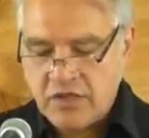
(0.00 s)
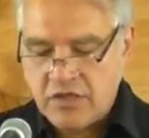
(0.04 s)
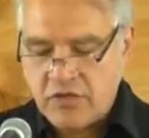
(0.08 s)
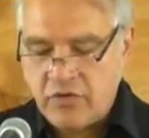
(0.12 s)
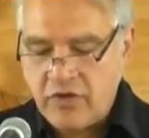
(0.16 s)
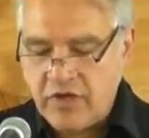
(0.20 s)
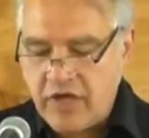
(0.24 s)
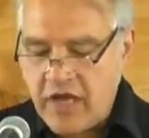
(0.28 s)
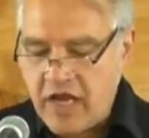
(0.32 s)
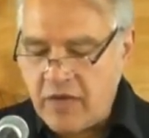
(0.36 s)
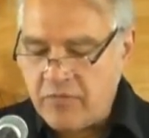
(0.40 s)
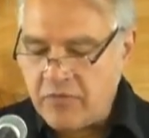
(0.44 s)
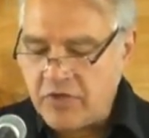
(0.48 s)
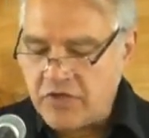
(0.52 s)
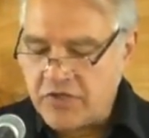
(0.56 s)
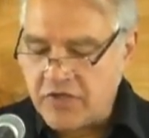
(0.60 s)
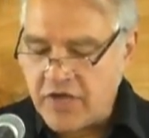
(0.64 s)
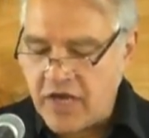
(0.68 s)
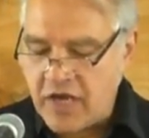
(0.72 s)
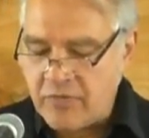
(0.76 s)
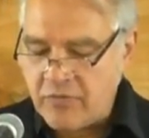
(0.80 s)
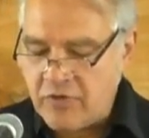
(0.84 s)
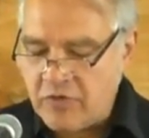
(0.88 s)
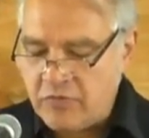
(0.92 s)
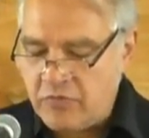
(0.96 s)
So he came to
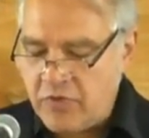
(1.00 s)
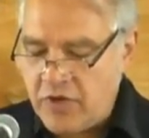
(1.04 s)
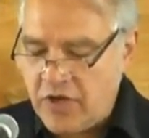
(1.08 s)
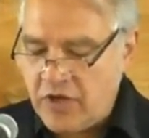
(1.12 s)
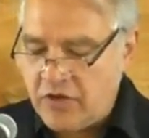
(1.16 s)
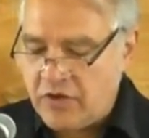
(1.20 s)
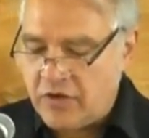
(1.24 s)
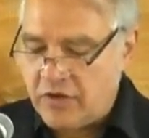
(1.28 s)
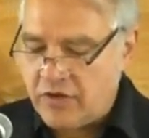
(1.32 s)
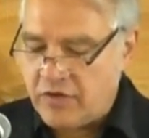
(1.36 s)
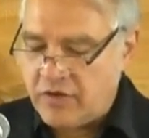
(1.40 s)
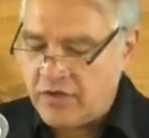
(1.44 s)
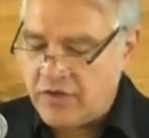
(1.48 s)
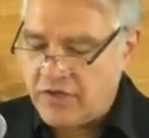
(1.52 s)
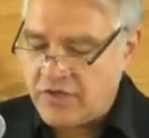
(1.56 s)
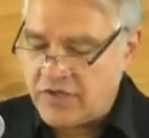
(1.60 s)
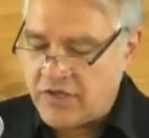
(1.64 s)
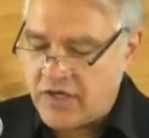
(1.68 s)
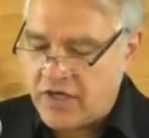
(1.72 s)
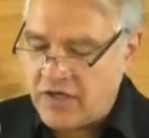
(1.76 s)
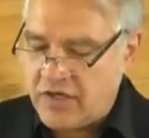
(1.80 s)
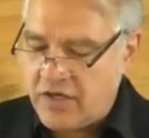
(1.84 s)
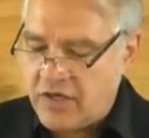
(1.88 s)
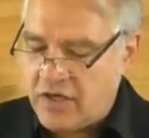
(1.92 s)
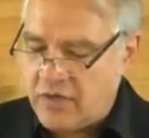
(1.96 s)
Simon Peter. He
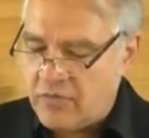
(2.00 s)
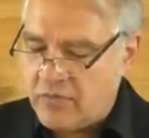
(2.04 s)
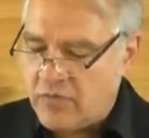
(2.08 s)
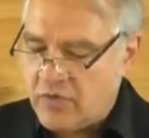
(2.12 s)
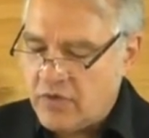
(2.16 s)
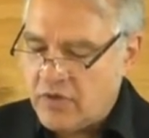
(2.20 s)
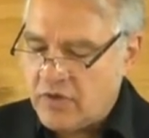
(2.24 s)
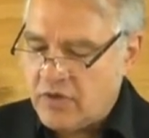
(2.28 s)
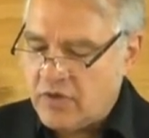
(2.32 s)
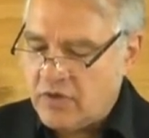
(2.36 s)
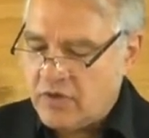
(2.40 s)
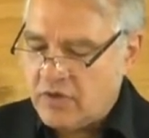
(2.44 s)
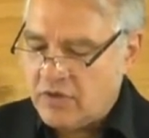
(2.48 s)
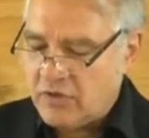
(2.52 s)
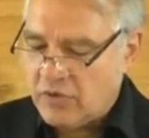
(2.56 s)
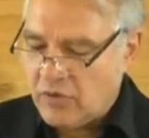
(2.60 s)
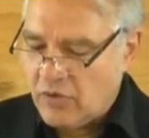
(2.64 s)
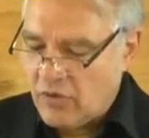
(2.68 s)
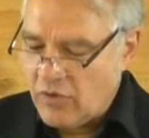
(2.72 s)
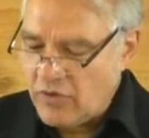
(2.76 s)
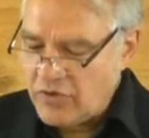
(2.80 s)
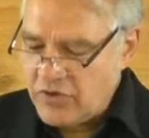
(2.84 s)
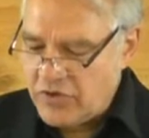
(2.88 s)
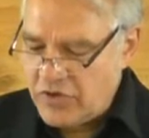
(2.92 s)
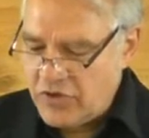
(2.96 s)
said to him,
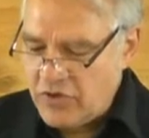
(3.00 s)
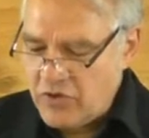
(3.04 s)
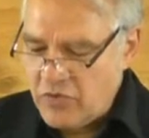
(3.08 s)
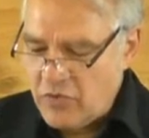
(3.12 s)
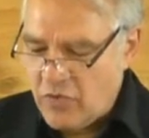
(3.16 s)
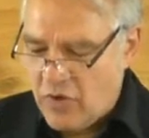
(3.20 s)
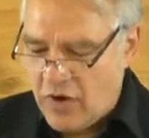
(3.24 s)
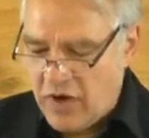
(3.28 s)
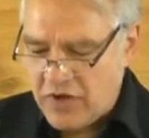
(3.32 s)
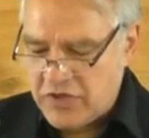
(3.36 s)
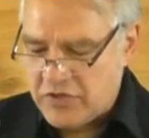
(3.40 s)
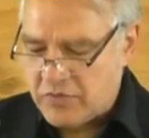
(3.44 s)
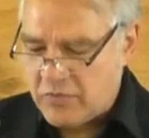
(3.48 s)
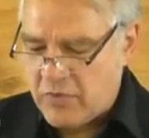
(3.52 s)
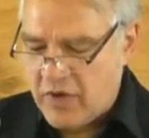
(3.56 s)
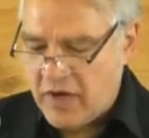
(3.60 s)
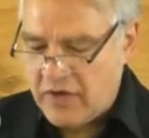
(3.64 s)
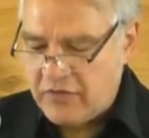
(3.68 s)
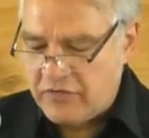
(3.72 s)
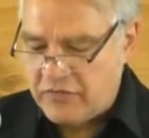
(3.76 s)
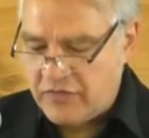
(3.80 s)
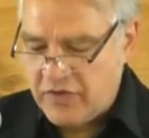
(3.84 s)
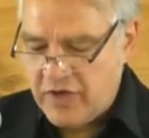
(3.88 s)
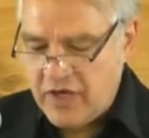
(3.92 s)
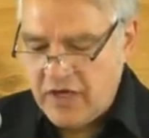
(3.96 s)
Lord, do you wash
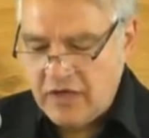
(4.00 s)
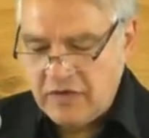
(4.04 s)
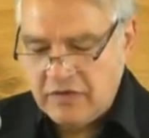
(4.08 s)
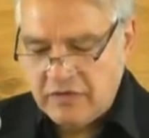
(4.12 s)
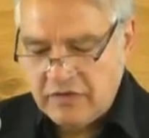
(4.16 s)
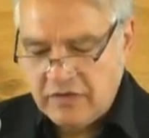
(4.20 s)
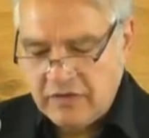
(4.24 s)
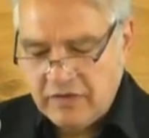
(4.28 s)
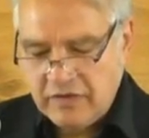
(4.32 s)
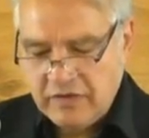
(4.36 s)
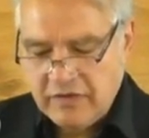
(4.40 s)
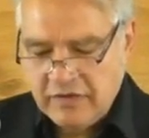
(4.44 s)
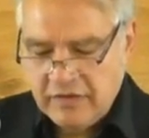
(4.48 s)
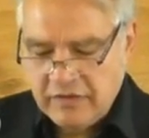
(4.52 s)
my feet?